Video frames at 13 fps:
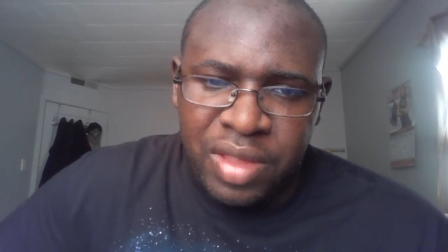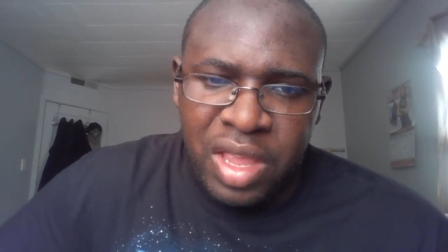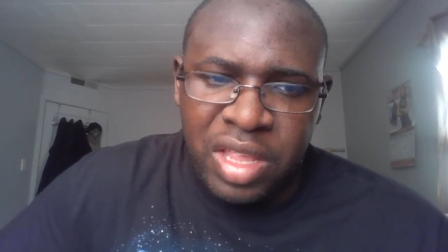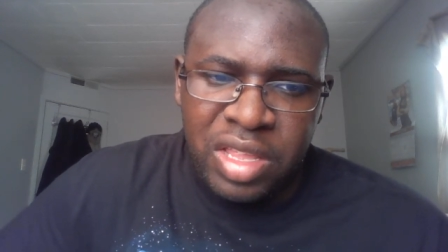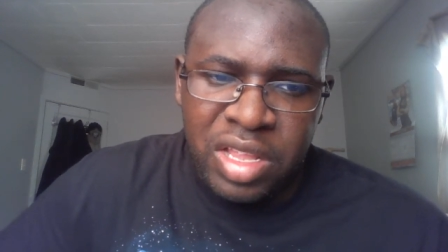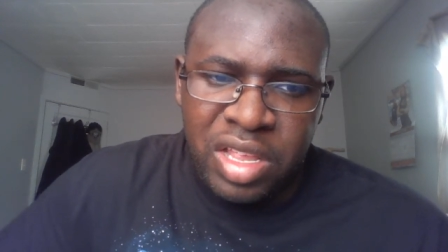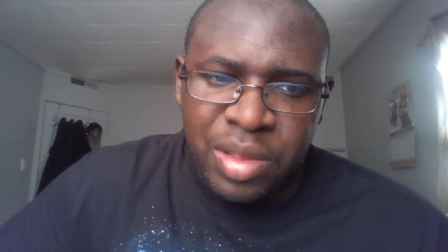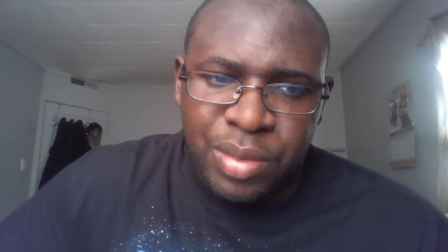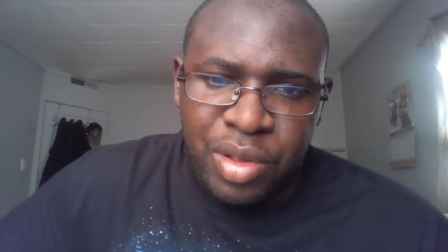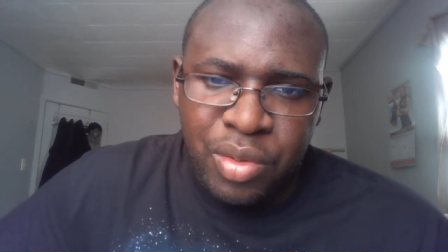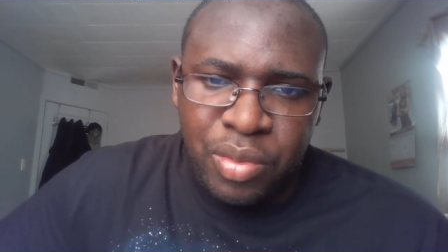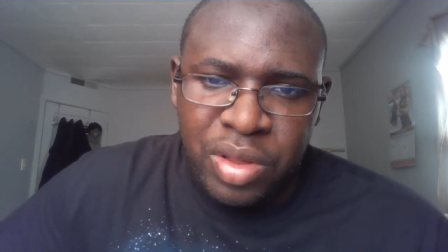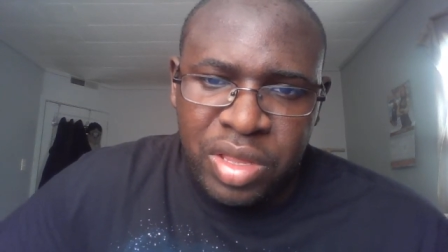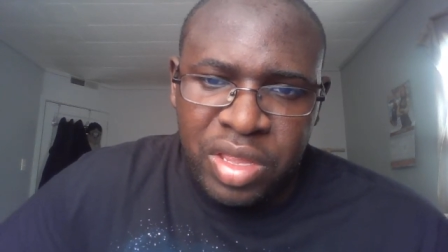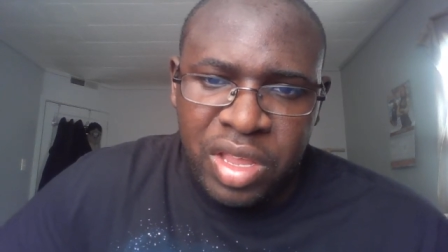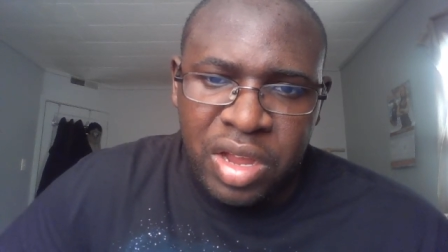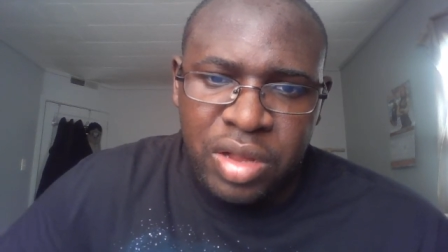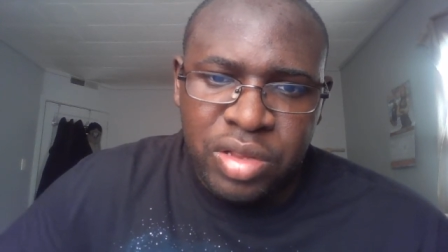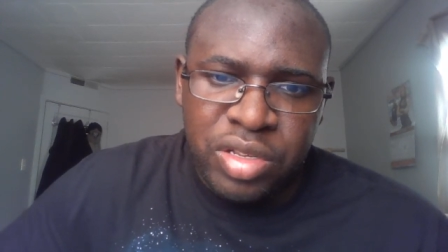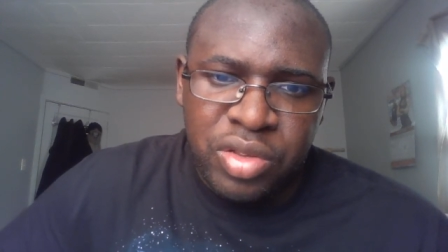and let them know what
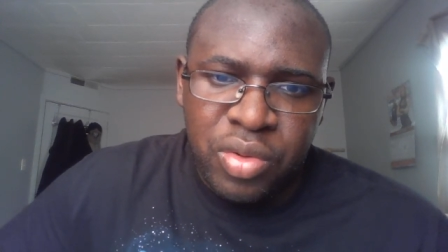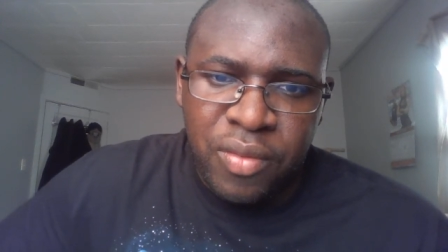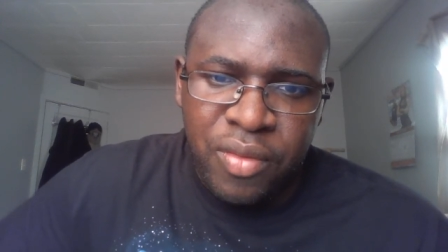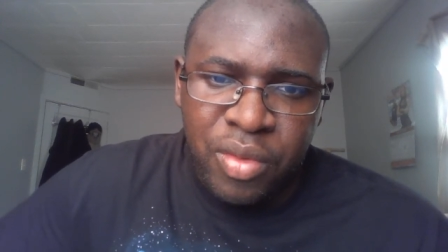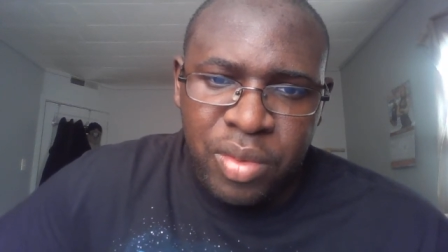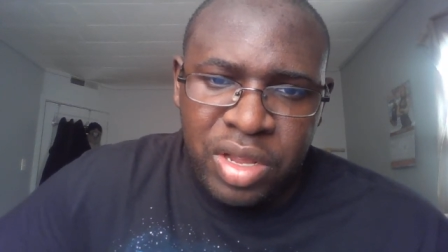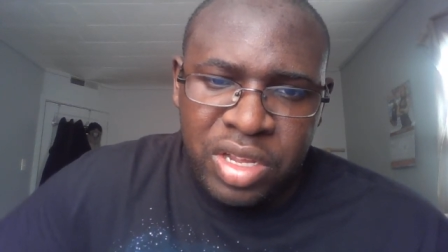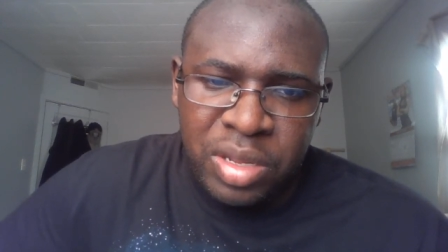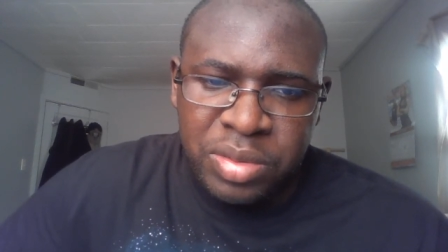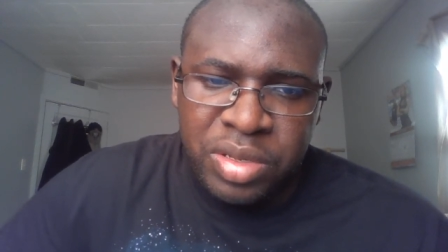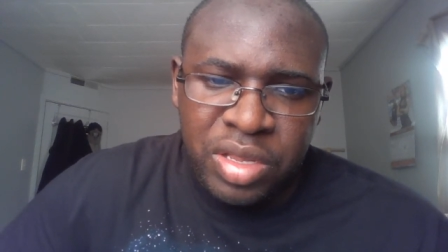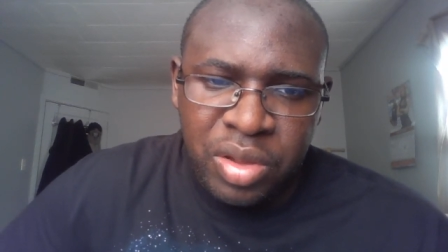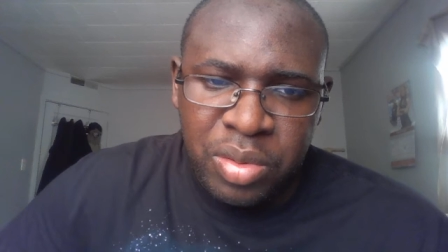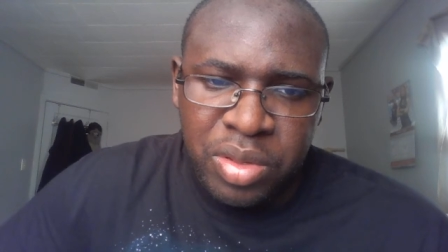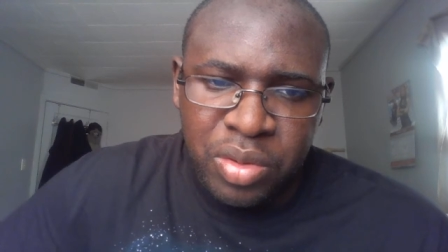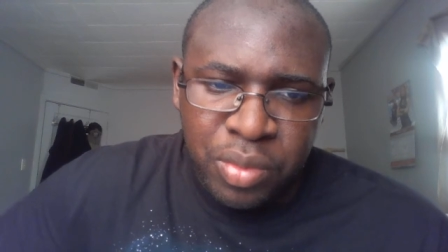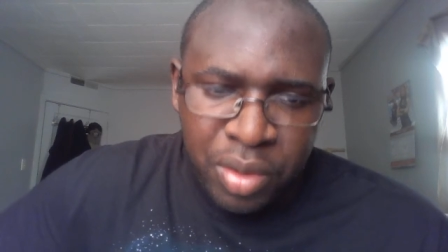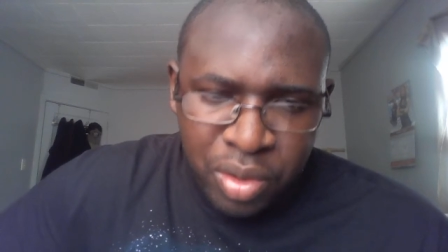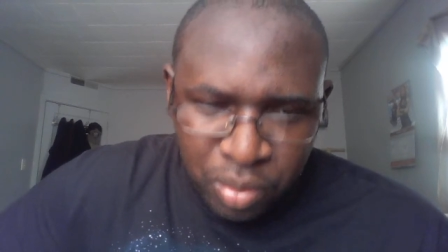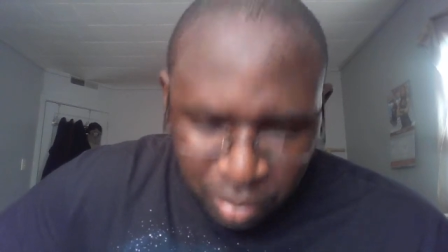they're in store for when it comes to dealing with the
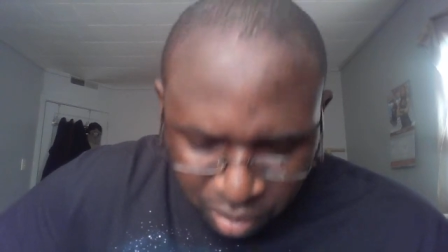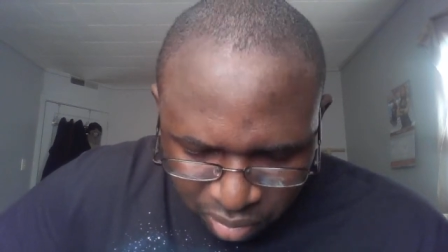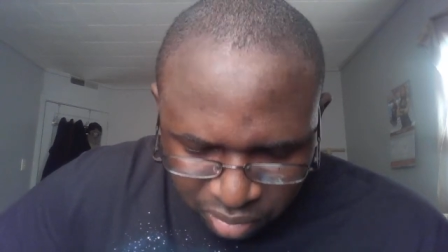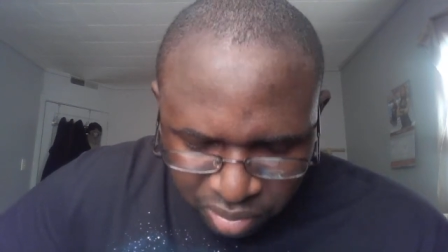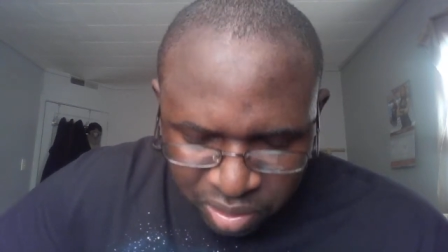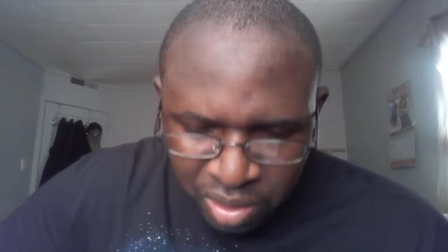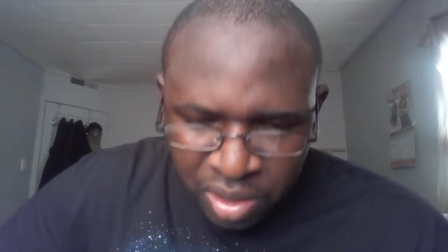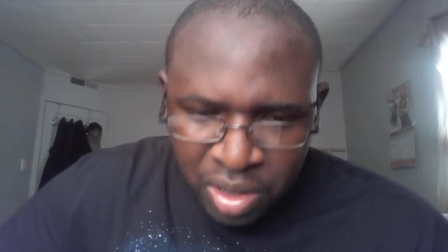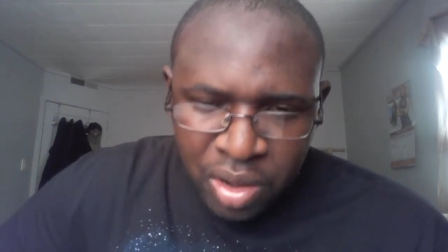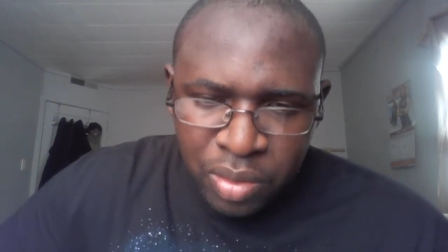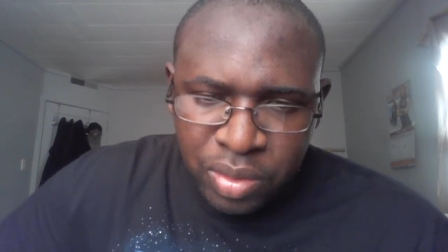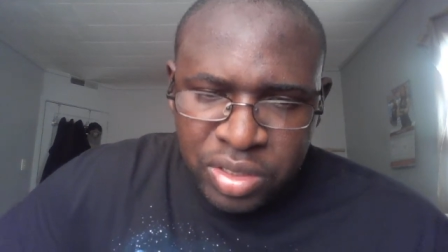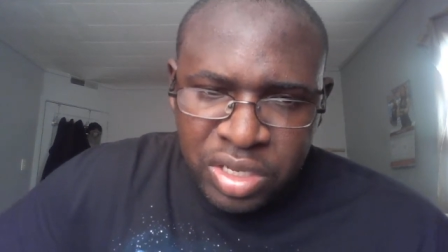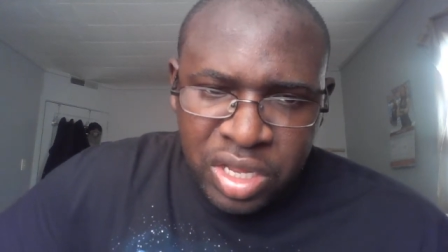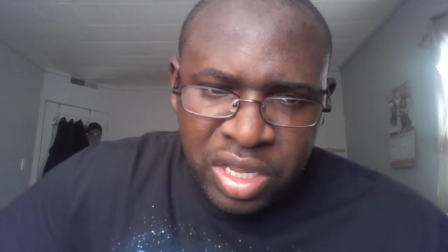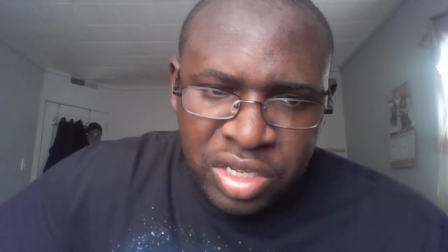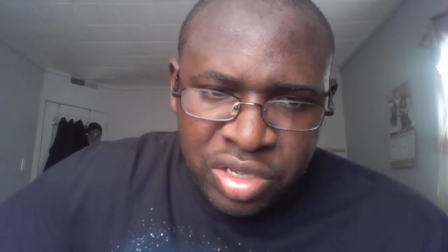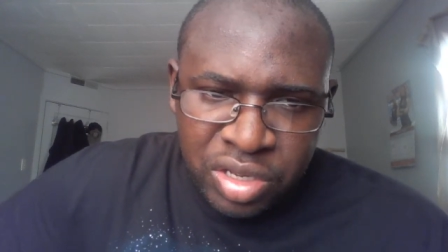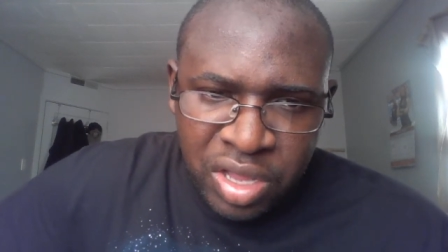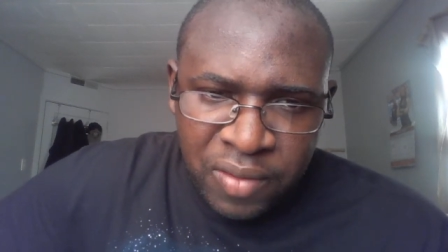real world, which they
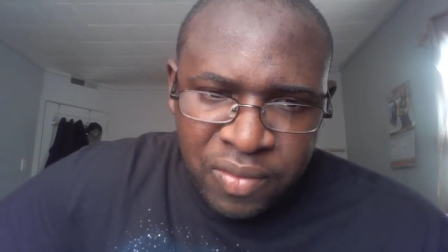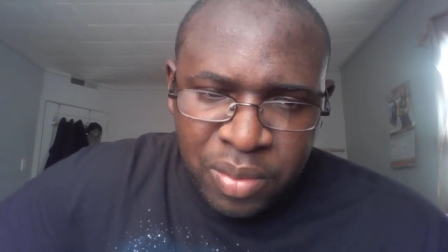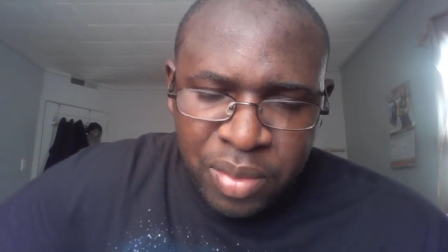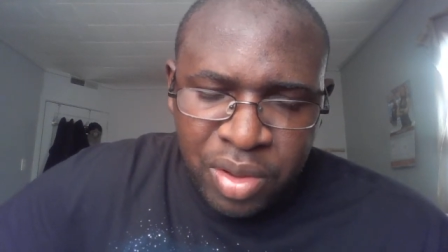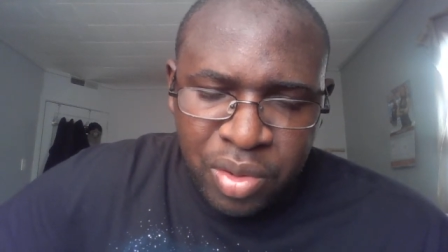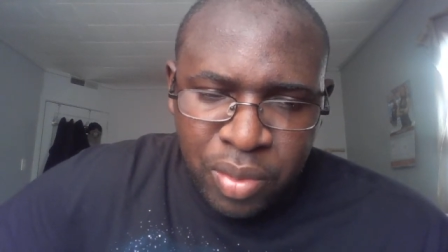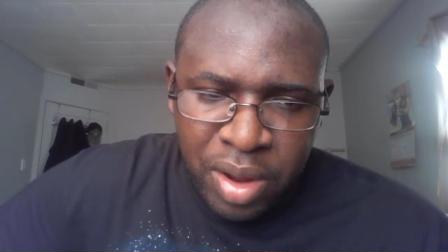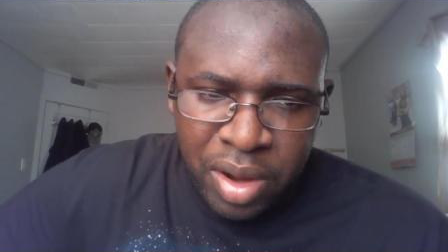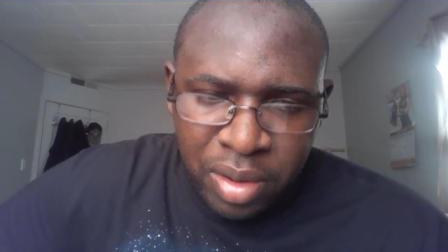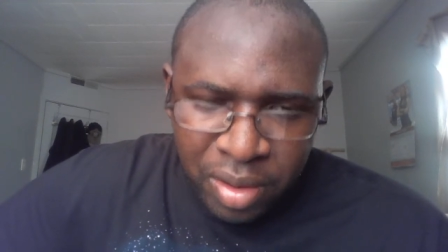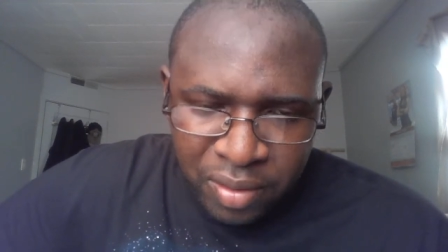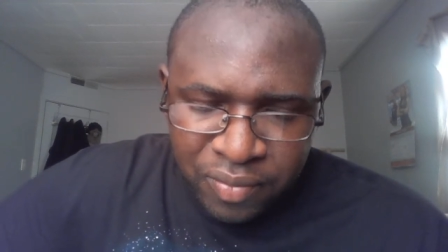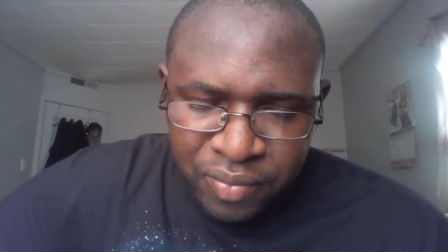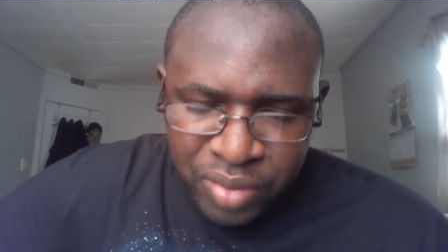should definitely be aware of.